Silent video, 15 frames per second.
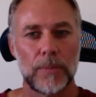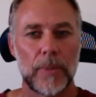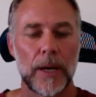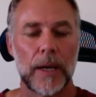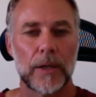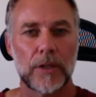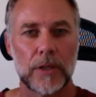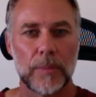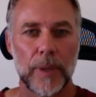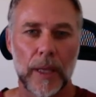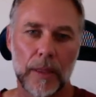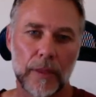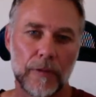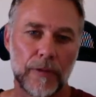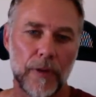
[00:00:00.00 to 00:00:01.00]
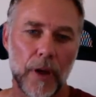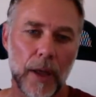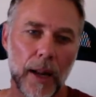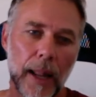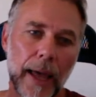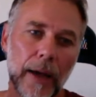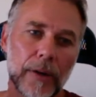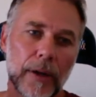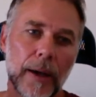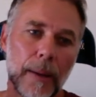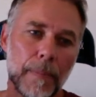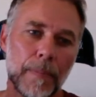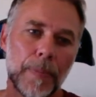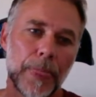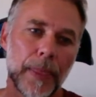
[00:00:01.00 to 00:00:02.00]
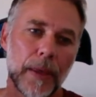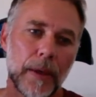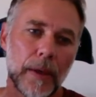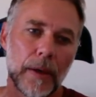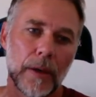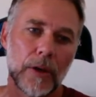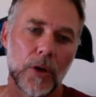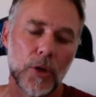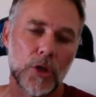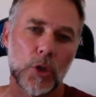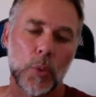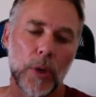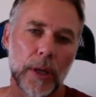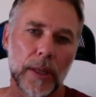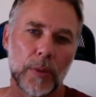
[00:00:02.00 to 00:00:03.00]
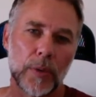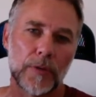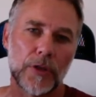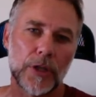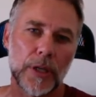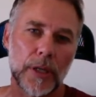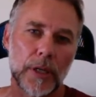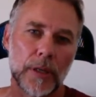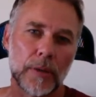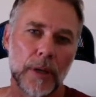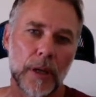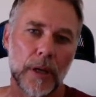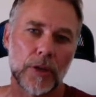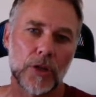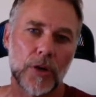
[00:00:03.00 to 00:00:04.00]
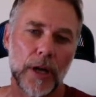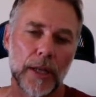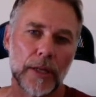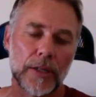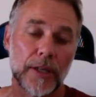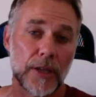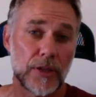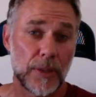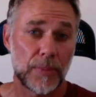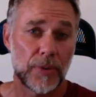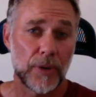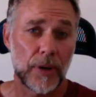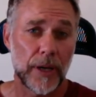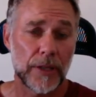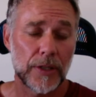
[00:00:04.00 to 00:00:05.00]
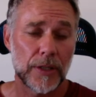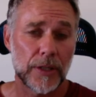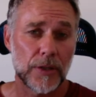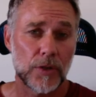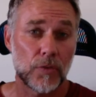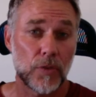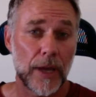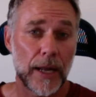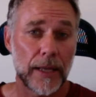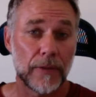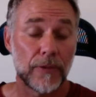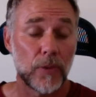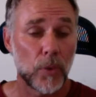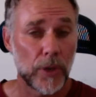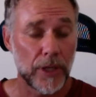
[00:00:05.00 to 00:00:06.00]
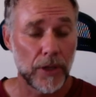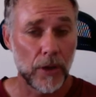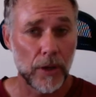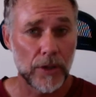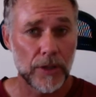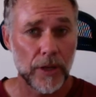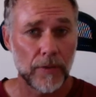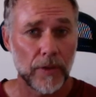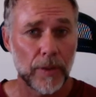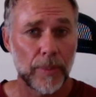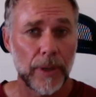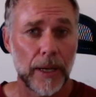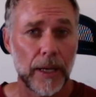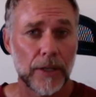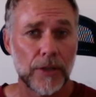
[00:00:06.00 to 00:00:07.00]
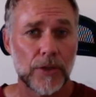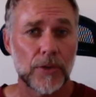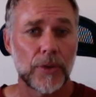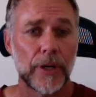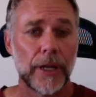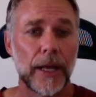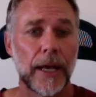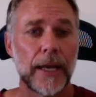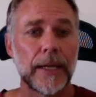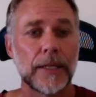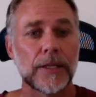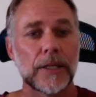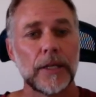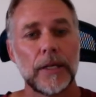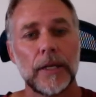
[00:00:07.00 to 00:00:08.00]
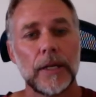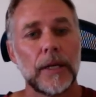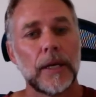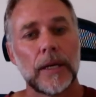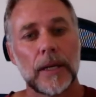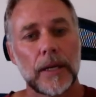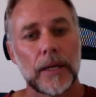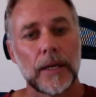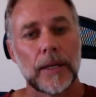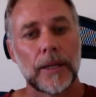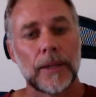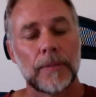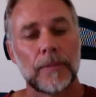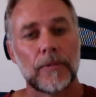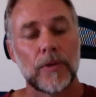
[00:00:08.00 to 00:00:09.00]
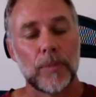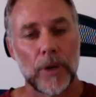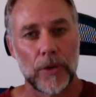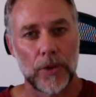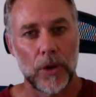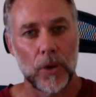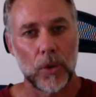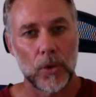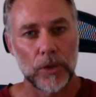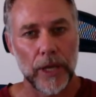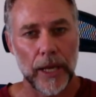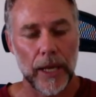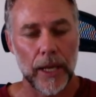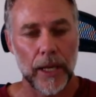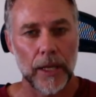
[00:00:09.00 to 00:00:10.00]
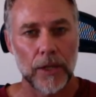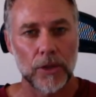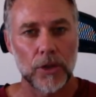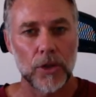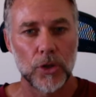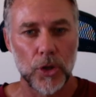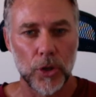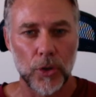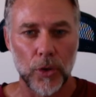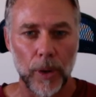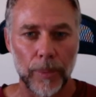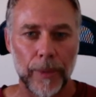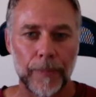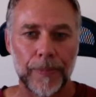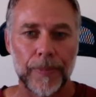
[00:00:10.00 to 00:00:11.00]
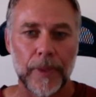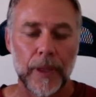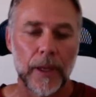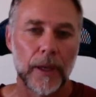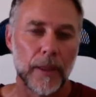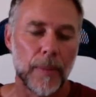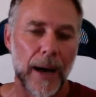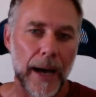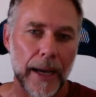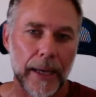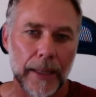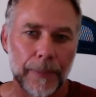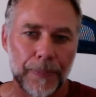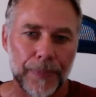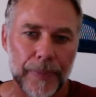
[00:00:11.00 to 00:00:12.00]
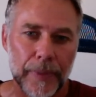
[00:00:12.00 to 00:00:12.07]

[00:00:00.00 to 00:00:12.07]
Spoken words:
marks about the final outcome. Consequently, we've seen Australian desi prices rally $40 over the past 3 days for both old and new crop. And the market